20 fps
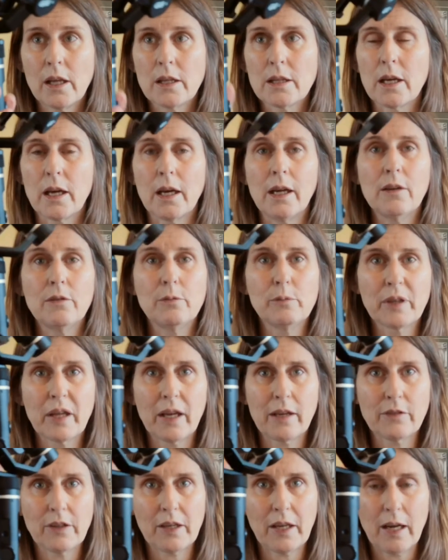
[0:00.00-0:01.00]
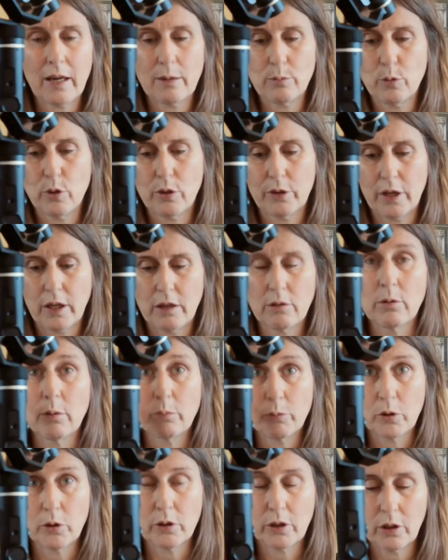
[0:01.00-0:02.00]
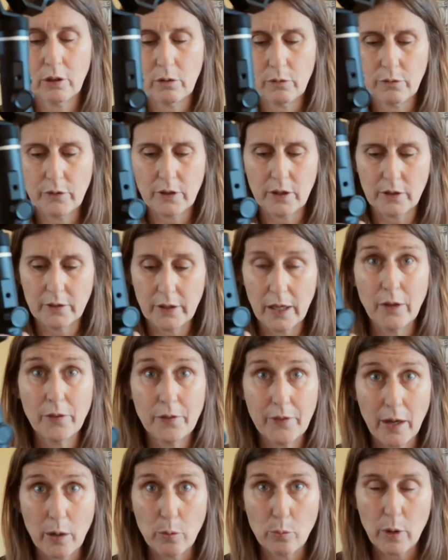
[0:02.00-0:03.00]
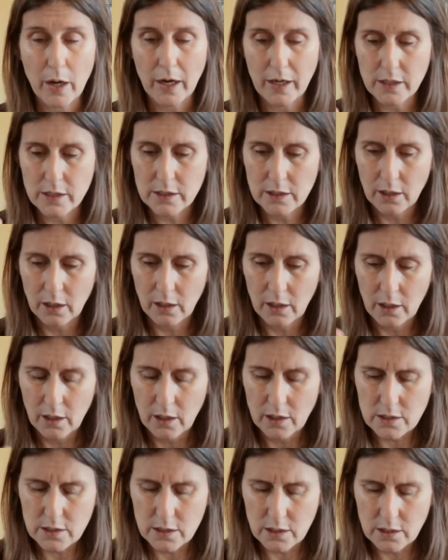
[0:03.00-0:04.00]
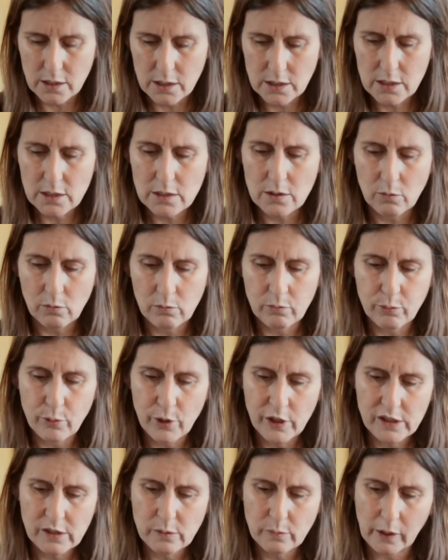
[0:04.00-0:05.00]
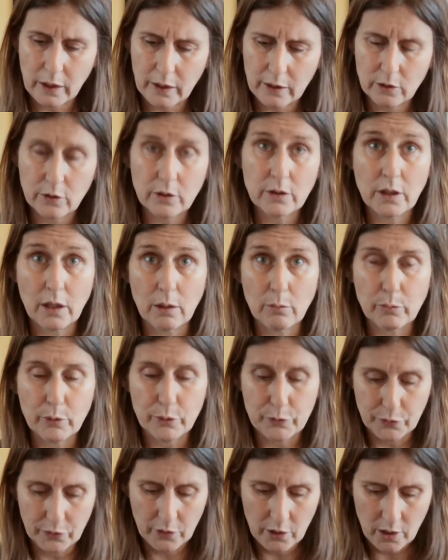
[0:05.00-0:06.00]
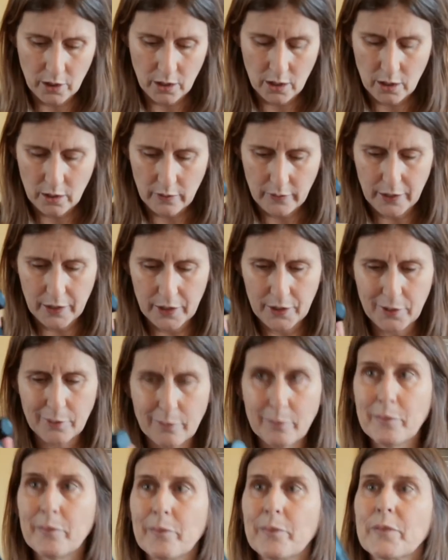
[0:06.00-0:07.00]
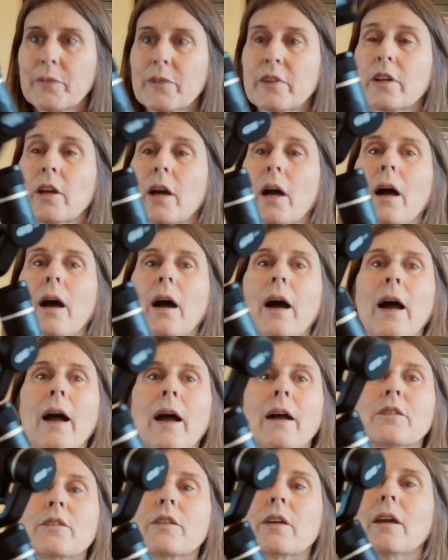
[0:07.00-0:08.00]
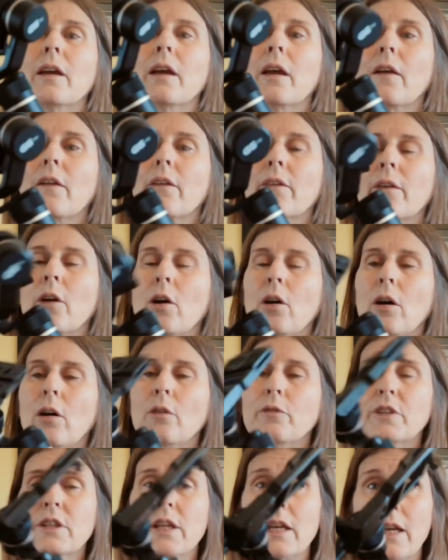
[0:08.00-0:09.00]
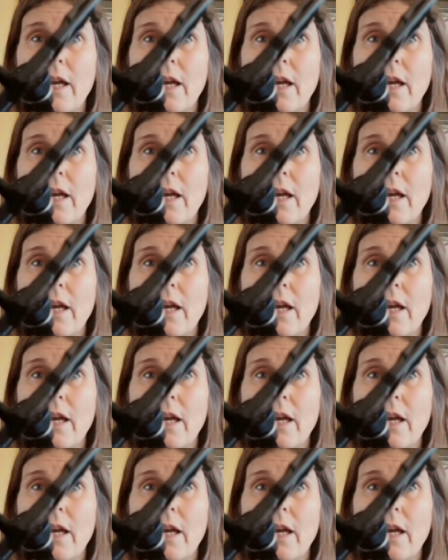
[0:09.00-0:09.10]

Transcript: that even when I have a camera on here, I'm not going to feel that weight. So this is a really, really good gimbal. And obviously